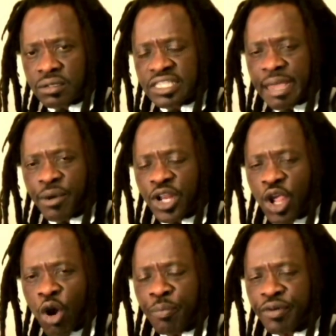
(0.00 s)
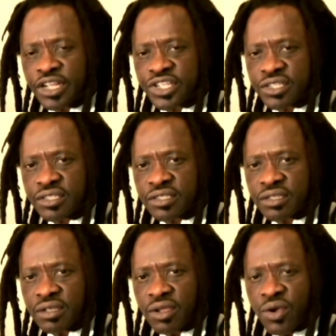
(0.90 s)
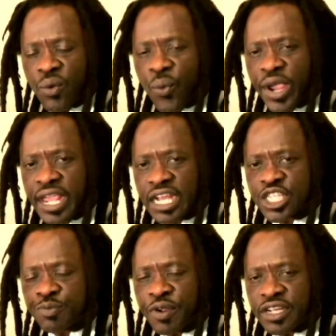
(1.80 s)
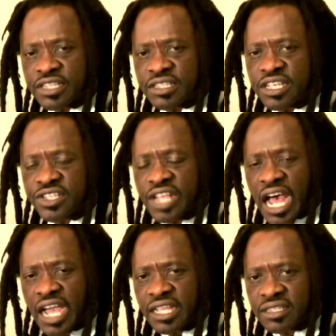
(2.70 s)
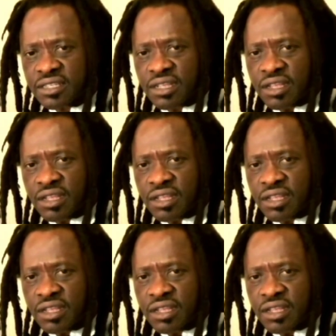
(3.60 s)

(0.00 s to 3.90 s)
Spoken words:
demonic oppressions, wicked spirits, designs,